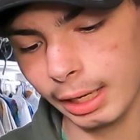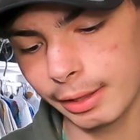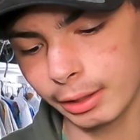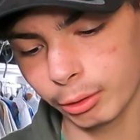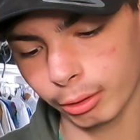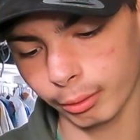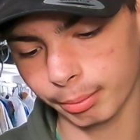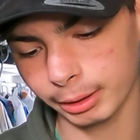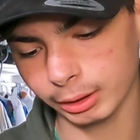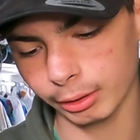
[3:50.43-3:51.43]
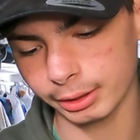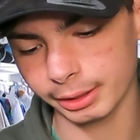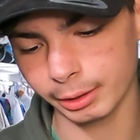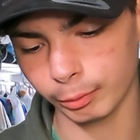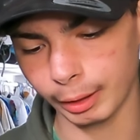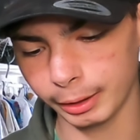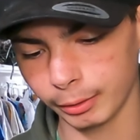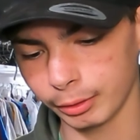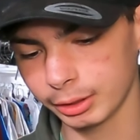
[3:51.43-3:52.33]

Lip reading: And then you're going to want to press on this gear right here.